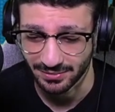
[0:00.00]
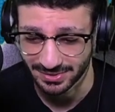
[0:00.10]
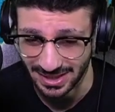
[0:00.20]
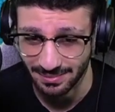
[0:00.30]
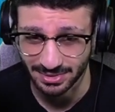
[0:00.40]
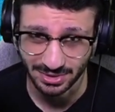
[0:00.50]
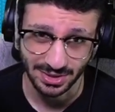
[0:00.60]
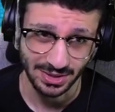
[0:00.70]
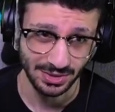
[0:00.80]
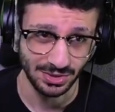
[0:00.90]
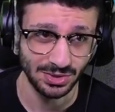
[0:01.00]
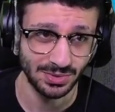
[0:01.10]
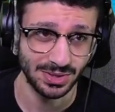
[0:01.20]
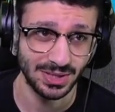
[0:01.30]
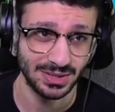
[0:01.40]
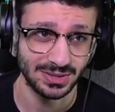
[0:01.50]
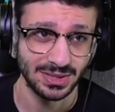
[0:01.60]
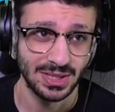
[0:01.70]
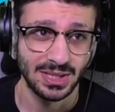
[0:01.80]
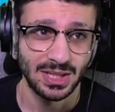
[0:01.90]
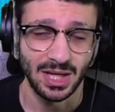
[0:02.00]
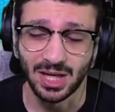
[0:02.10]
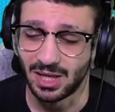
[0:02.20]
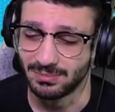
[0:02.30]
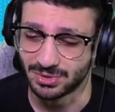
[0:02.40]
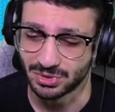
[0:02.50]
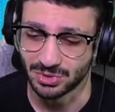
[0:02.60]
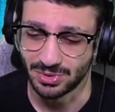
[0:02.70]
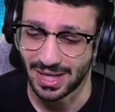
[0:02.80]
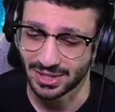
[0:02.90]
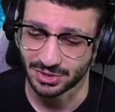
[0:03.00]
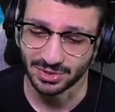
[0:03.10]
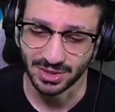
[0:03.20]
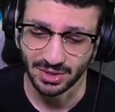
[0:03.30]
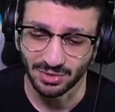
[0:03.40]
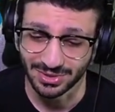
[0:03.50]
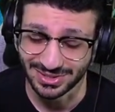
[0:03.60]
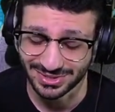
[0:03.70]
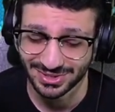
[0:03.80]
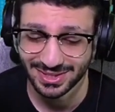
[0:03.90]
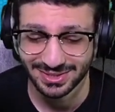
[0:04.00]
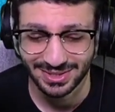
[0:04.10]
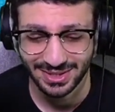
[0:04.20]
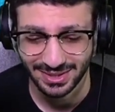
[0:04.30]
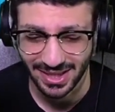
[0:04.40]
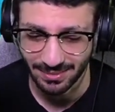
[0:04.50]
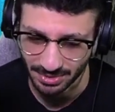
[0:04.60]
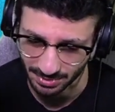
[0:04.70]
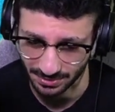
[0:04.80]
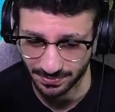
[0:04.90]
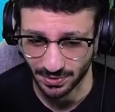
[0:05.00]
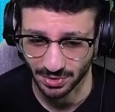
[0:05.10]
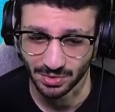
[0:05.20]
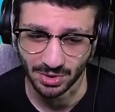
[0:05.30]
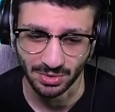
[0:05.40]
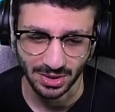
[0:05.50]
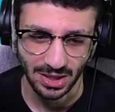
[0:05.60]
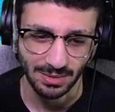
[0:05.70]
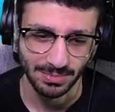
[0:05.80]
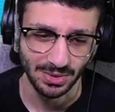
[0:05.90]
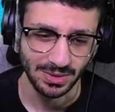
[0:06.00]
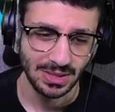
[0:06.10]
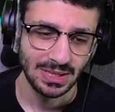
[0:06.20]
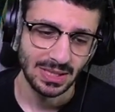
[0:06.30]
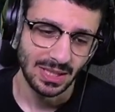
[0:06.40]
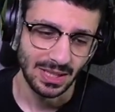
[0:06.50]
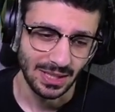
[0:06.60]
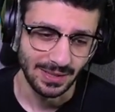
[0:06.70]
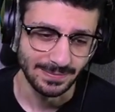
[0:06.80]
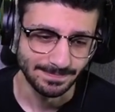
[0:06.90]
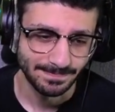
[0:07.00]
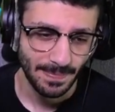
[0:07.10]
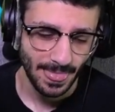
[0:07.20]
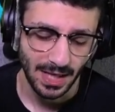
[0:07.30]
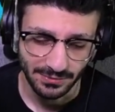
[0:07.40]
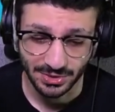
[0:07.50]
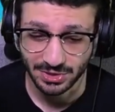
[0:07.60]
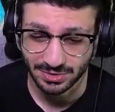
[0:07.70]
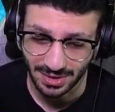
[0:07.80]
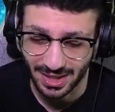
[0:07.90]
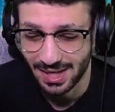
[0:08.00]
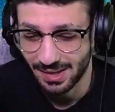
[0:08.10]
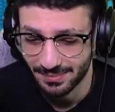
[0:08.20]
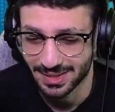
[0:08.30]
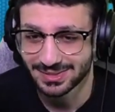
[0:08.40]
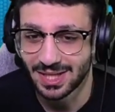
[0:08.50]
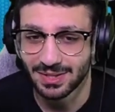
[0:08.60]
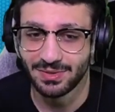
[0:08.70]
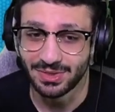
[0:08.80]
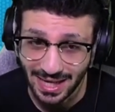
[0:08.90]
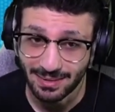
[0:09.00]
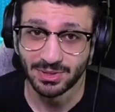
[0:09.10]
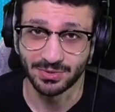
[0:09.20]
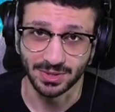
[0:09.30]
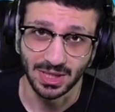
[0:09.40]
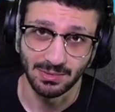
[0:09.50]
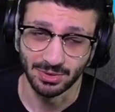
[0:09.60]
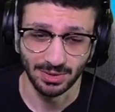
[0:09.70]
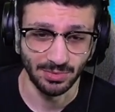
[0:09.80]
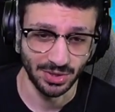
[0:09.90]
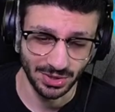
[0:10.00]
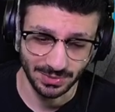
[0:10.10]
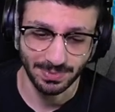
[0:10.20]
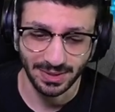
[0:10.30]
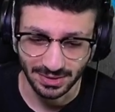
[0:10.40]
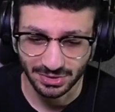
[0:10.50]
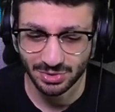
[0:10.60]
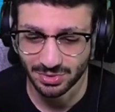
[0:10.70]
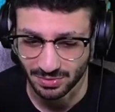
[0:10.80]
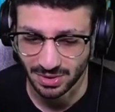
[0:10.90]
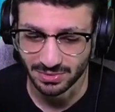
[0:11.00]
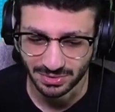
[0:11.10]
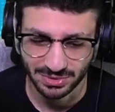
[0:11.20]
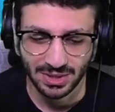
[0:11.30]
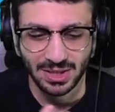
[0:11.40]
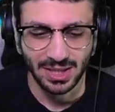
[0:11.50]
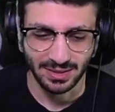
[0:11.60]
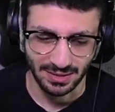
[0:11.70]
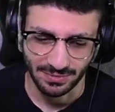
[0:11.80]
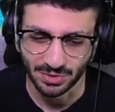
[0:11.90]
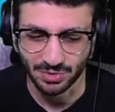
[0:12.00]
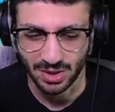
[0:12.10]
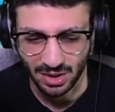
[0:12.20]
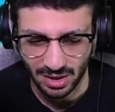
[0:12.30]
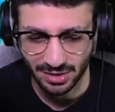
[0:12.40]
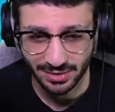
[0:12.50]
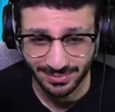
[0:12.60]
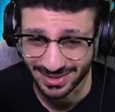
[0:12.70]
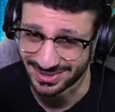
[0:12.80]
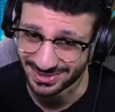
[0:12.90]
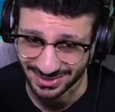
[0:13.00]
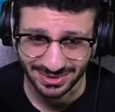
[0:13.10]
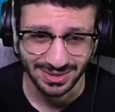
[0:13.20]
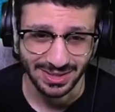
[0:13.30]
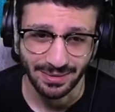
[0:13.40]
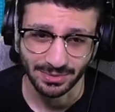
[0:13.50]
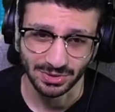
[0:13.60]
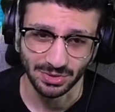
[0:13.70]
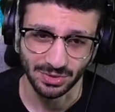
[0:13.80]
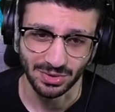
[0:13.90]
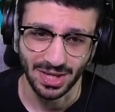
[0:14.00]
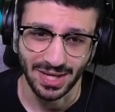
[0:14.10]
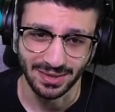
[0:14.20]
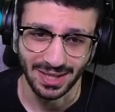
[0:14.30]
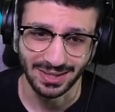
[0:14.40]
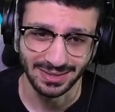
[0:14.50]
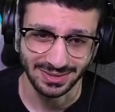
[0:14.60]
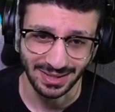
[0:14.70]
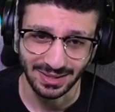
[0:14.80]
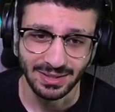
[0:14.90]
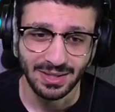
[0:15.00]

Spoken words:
of damage that they can do with it to actually only 16 damage with the full Garrote combo. I mean, it's not even that much of a combo anymore. You just play the 2 Garrotes, and then if you draw all of them, then it's 16 damage in total, and that is a